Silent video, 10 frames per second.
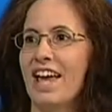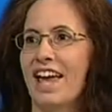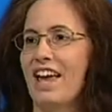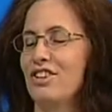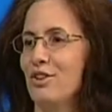
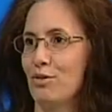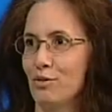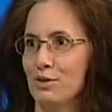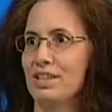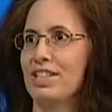and you have a
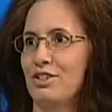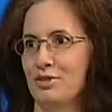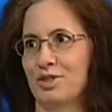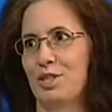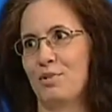really
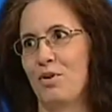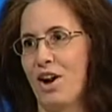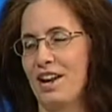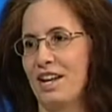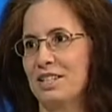interesting
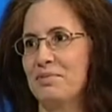product.